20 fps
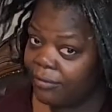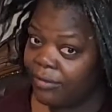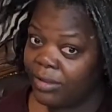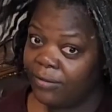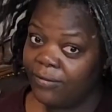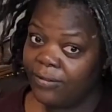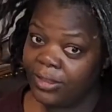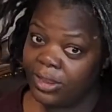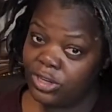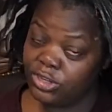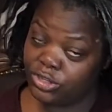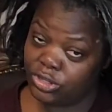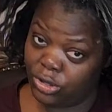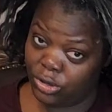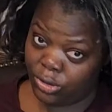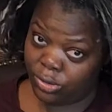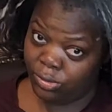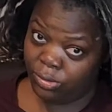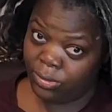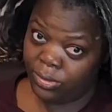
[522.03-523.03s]
a
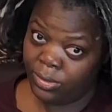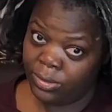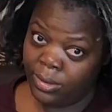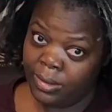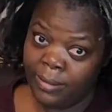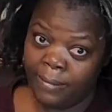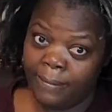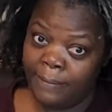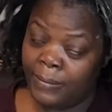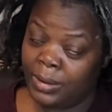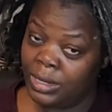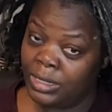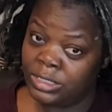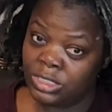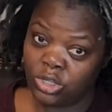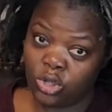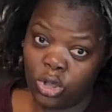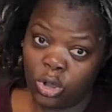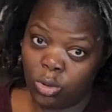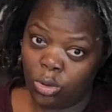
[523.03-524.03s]
video. Please
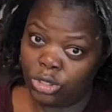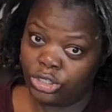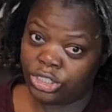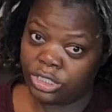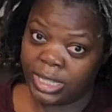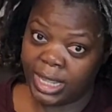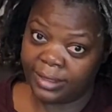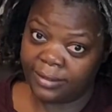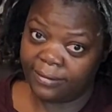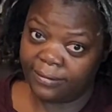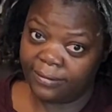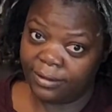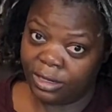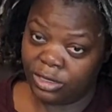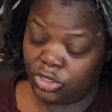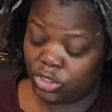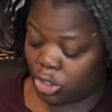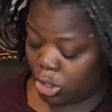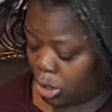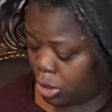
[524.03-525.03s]
go watch that
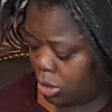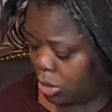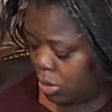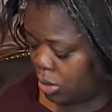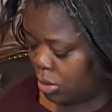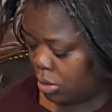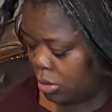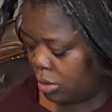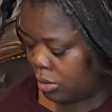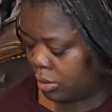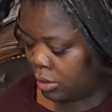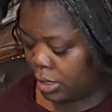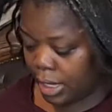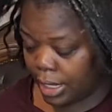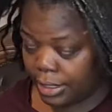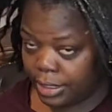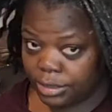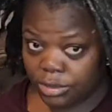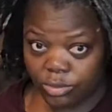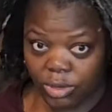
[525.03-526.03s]
video. Yeah,
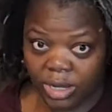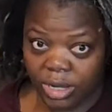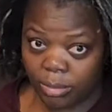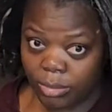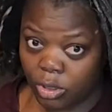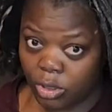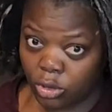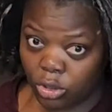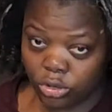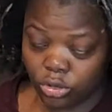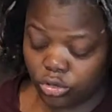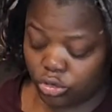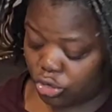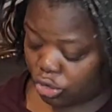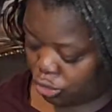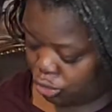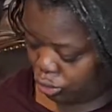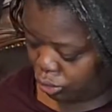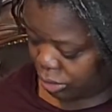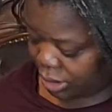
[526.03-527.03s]
this one I'm not going to show
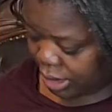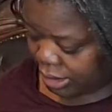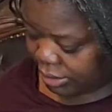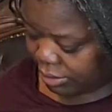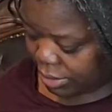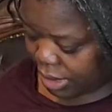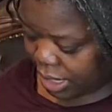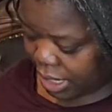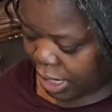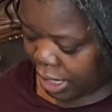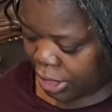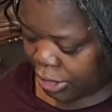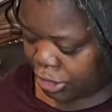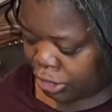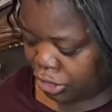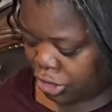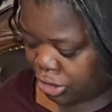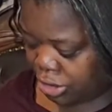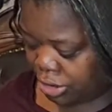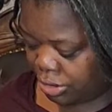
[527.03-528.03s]
you that
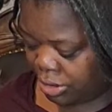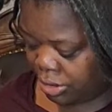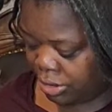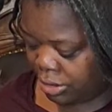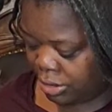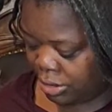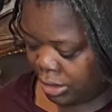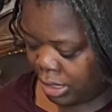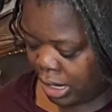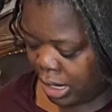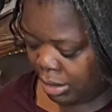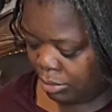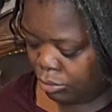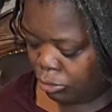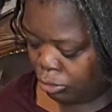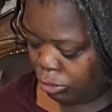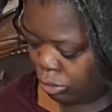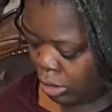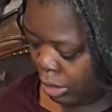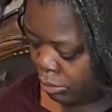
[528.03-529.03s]
much. Yeah,
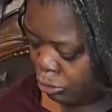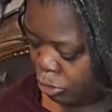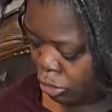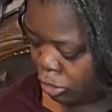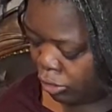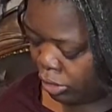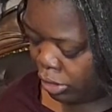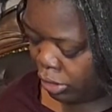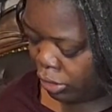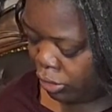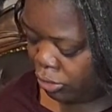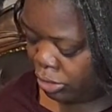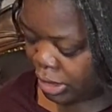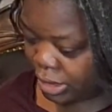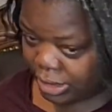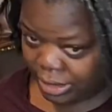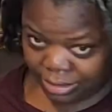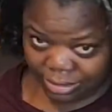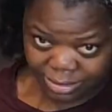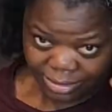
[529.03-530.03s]
I'm showing you
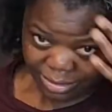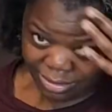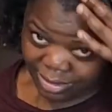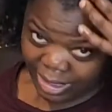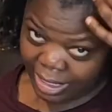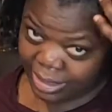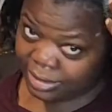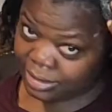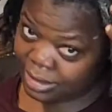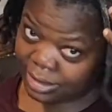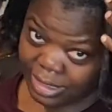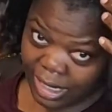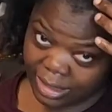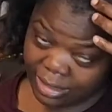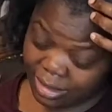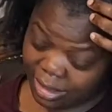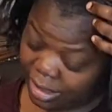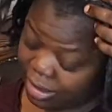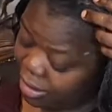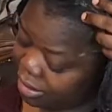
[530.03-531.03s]
just that's it. I
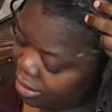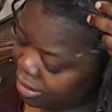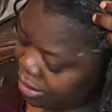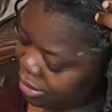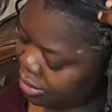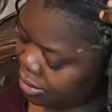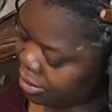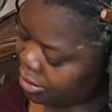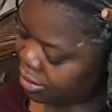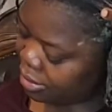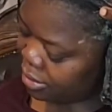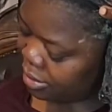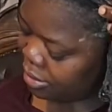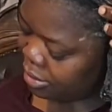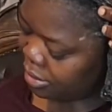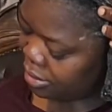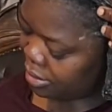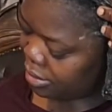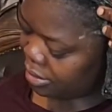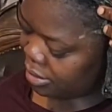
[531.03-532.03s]
think
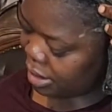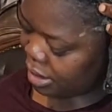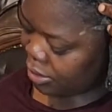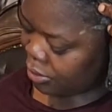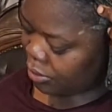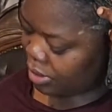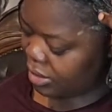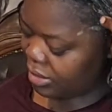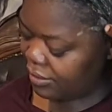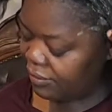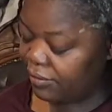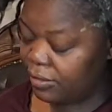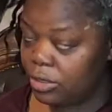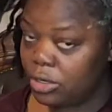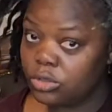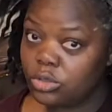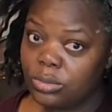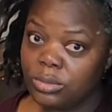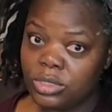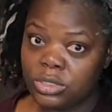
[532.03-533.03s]
I don't want the
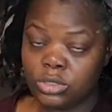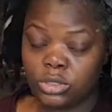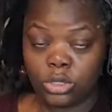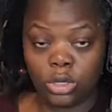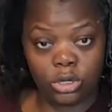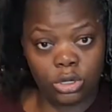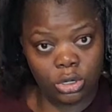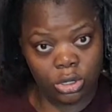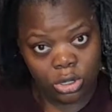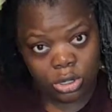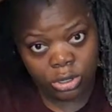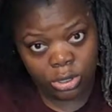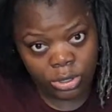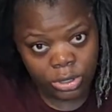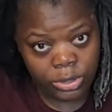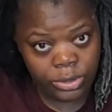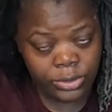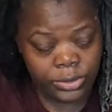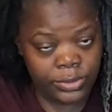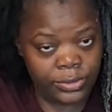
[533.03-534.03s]
video to be so long.
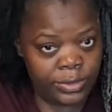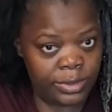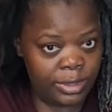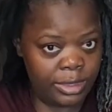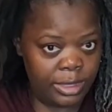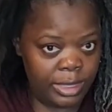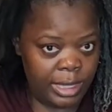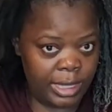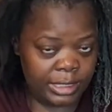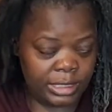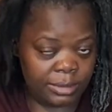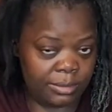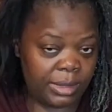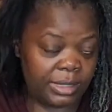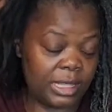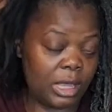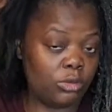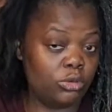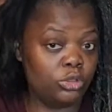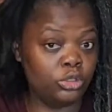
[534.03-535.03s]
Yes, but
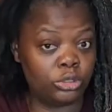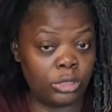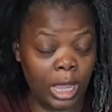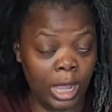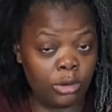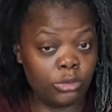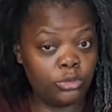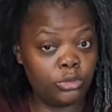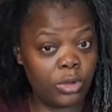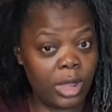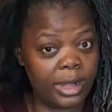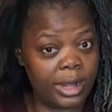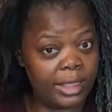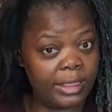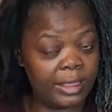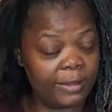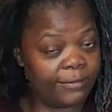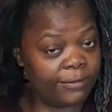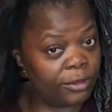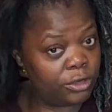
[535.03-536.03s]
I'll do
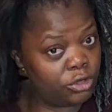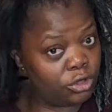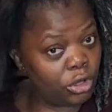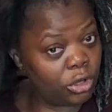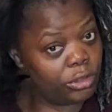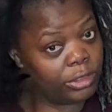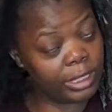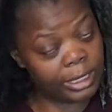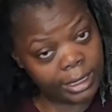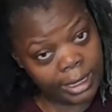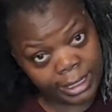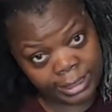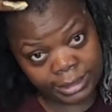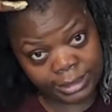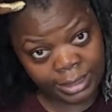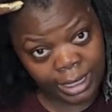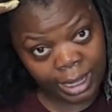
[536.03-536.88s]
another video, the next